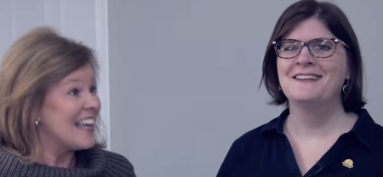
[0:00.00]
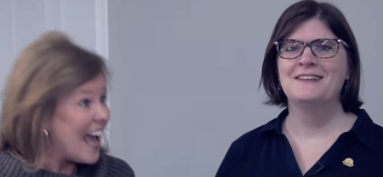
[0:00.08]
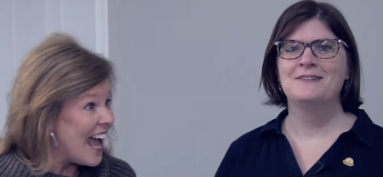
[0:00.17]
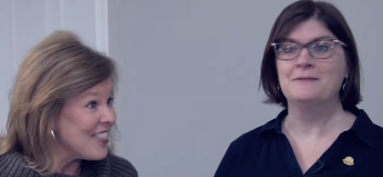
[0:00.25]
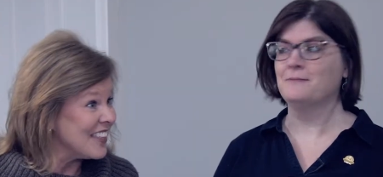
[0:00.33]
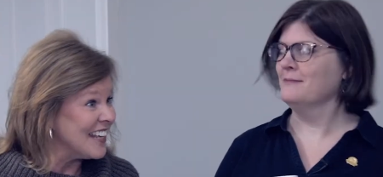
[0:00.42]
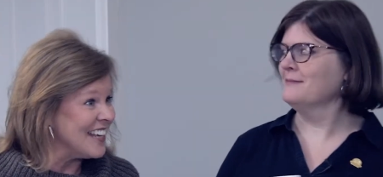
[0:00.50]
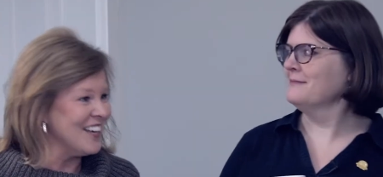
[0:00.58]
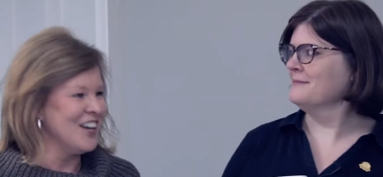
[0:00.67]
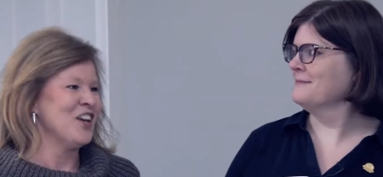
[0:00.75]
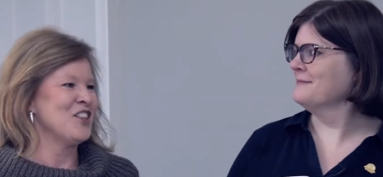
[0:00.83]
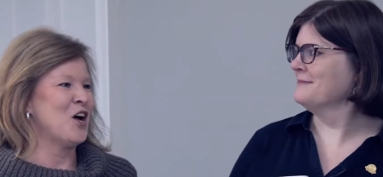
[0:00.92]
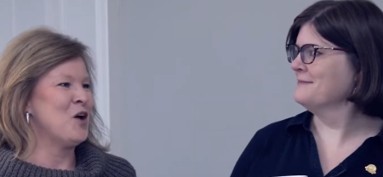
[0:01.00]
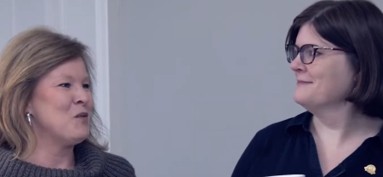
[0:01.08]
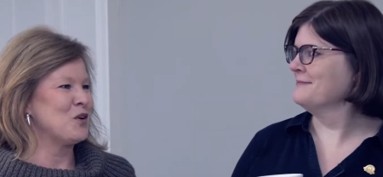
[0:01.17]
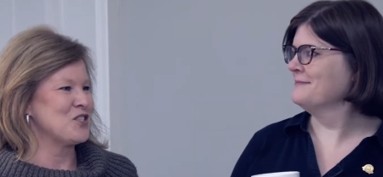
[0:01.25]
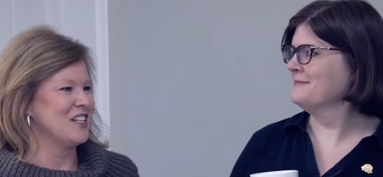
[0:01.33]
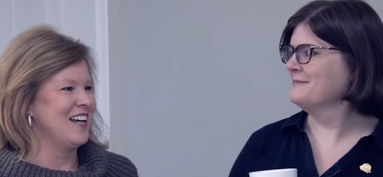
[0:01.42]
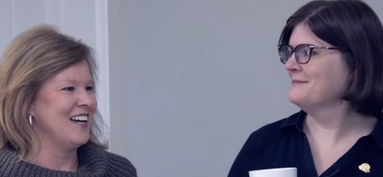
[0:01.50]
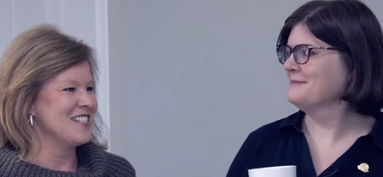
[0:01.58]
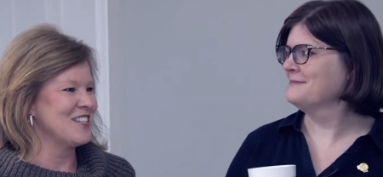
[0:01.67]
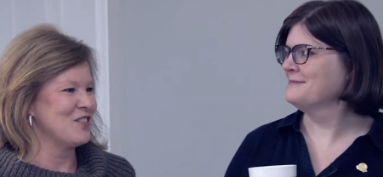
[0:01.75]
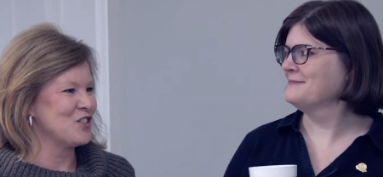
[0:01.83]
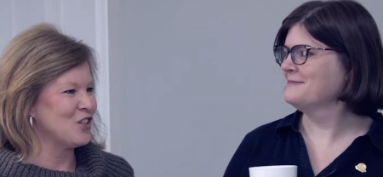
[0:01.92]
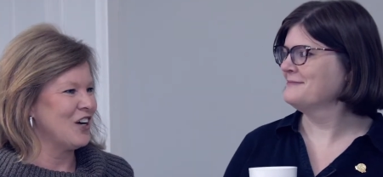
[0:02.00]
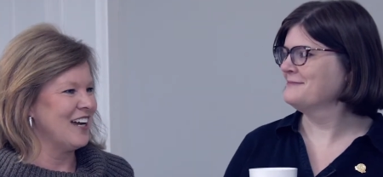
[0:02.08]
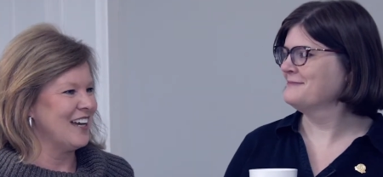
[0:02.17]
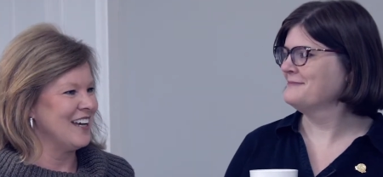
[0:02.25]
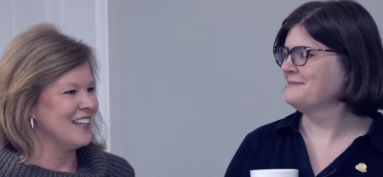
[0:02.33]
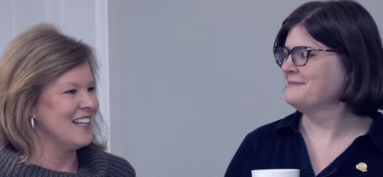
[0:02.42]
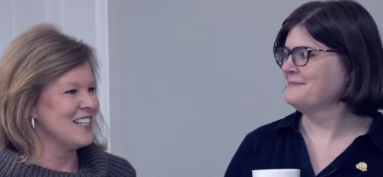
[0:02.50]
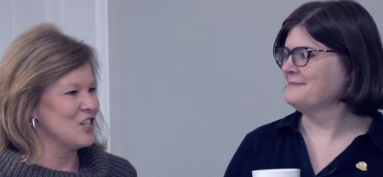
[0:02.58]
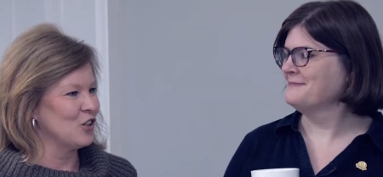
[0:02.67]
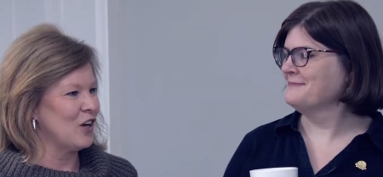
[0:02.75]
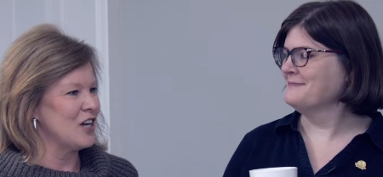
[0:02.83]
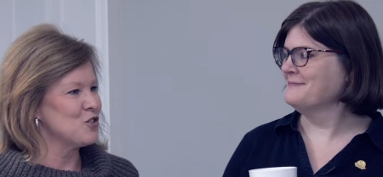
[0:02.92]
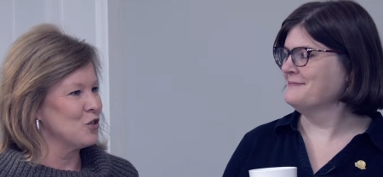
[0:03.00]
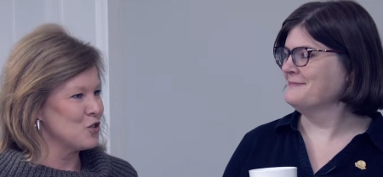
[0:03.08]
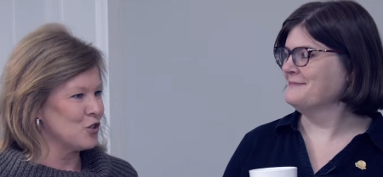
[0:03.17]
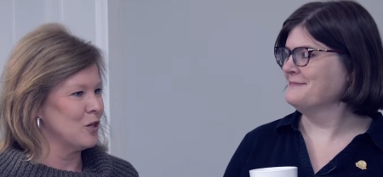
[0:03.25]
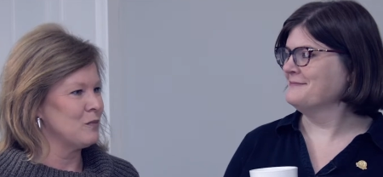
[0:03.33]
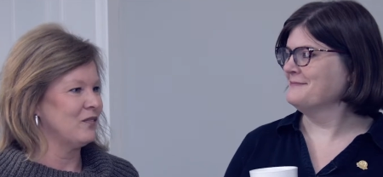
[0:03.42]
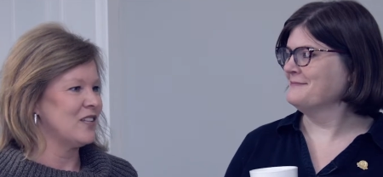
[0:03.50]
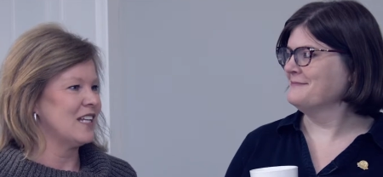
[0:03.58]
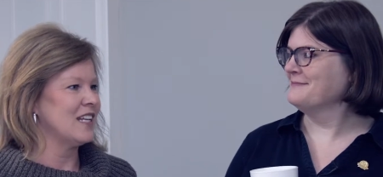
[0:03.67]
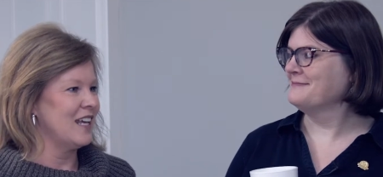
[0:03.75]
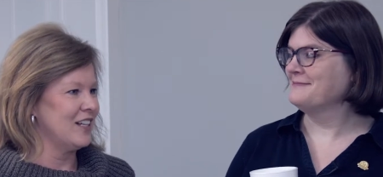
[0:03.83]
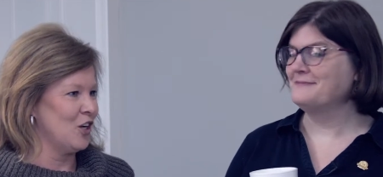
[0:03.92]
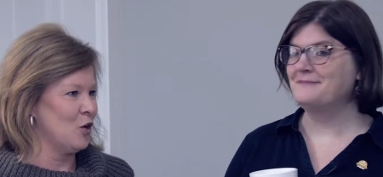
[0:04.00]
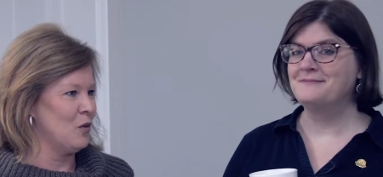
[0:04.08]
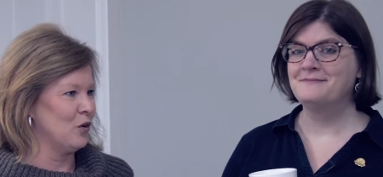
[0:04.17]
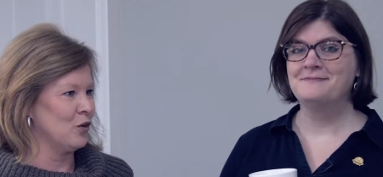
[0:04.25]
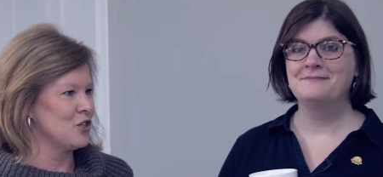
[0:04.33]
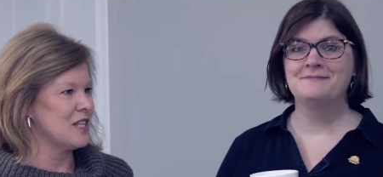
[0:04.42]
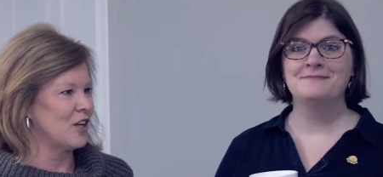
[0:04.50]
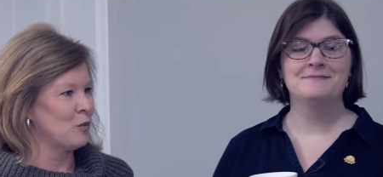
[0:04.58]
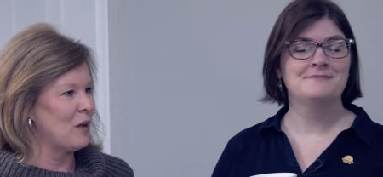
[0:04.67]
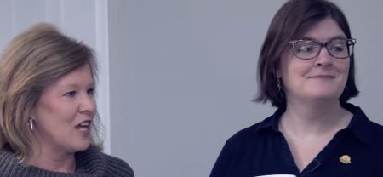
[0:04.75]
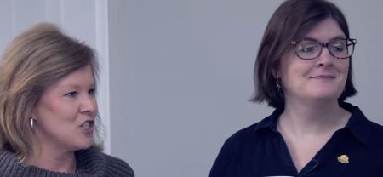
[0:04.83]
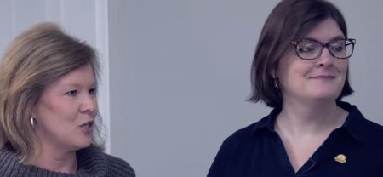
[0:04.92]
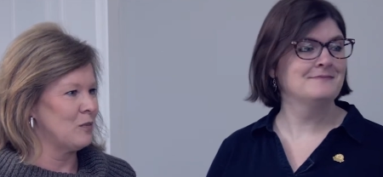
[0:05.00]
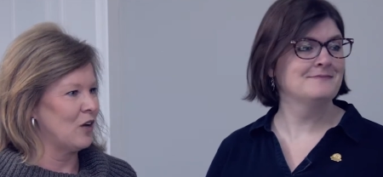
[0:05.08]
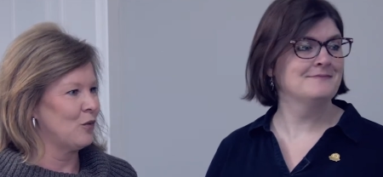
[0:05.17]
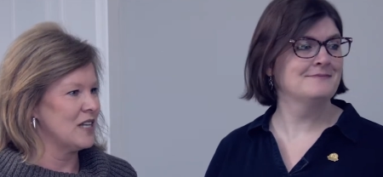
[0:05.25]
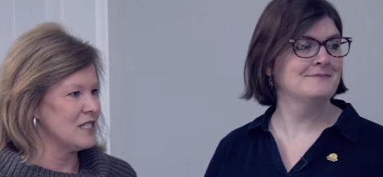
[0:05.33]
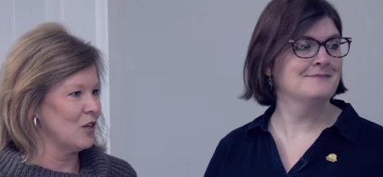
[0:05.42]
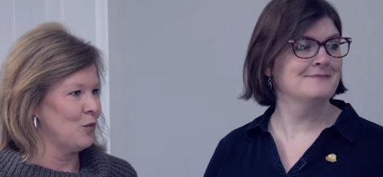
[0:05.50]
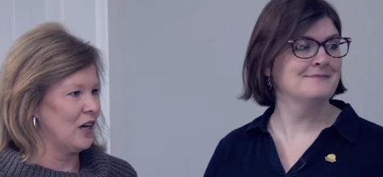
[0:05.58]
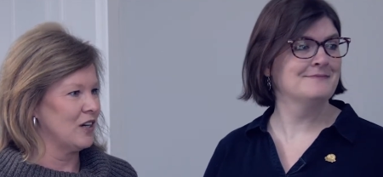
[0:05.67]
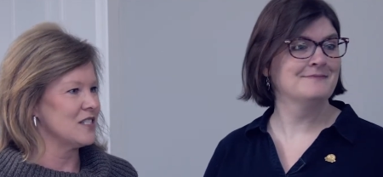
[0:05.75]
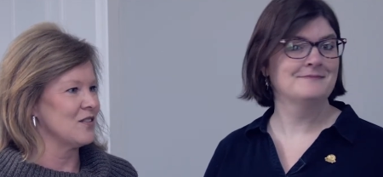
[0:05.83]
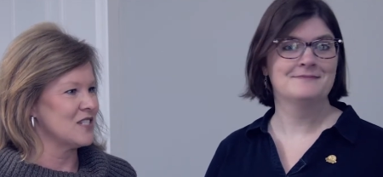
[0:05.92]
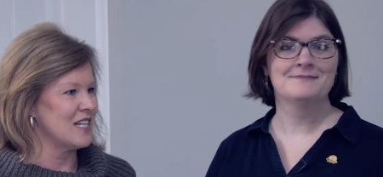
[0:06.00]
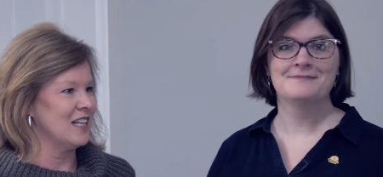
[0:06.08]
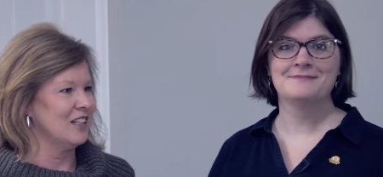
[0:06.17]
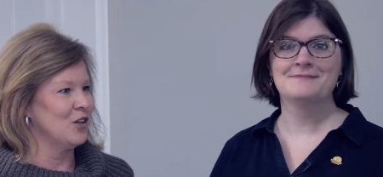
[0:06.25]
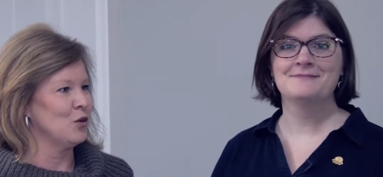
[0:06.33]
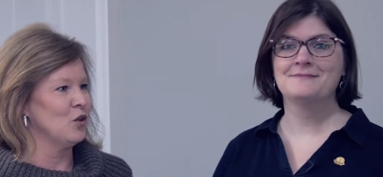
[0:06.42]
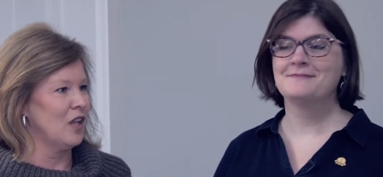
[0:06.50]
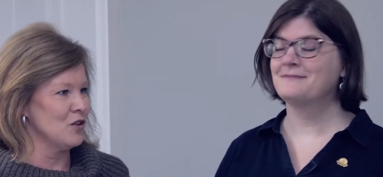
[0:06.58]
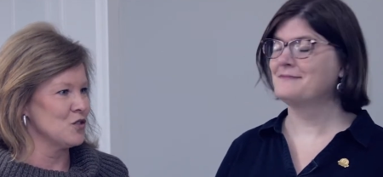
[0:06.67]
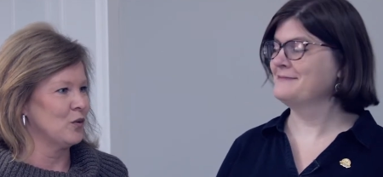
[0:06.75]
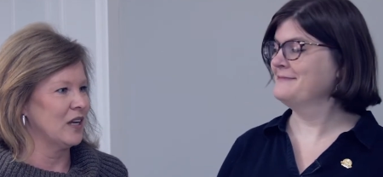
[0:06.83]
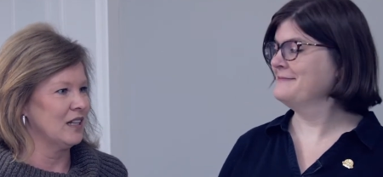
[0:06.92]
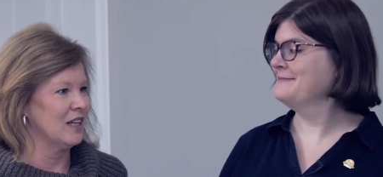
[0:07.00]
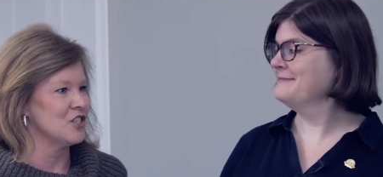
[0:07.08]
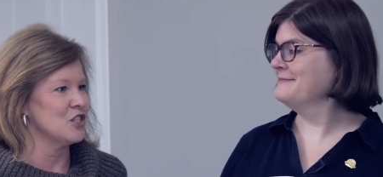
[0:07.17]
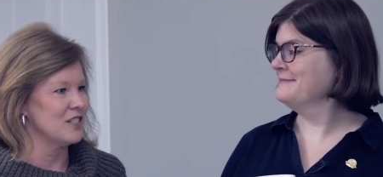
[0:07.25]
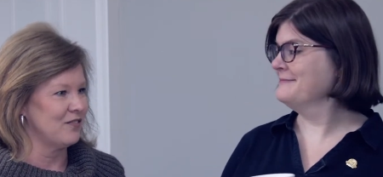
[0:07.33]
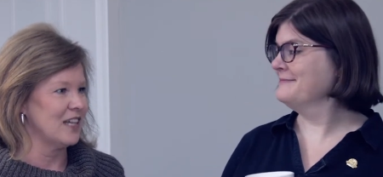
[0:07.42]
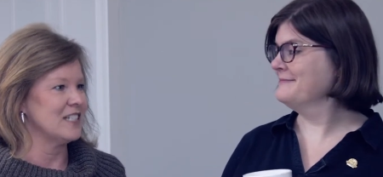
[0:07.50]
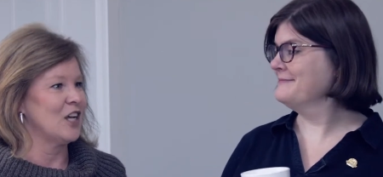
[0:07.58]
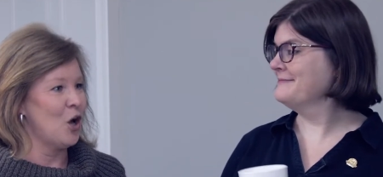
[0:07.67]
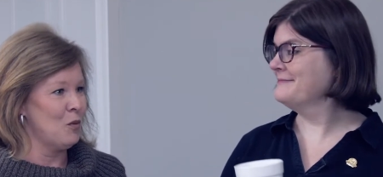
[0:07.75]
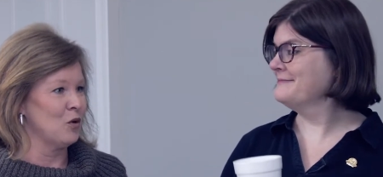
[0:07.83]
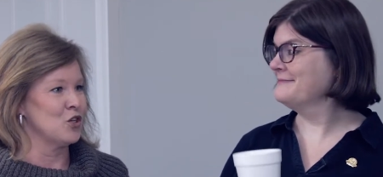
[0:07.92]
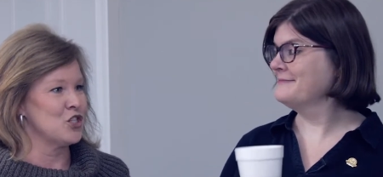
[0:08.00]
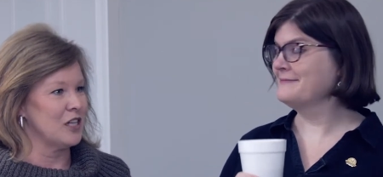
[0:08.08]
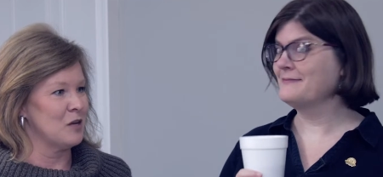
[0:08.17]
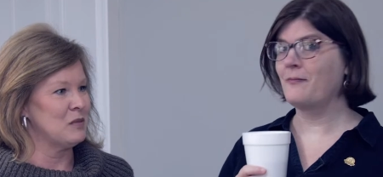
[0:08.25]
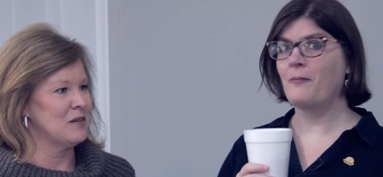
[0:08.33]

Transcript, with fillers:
Speaker 1: Kathy, the Homeowners Alliance of the Triad is a grassroots group of dedicated homeowners that are passionate about raising awareness of state and local laws and regulations affecting homeownership.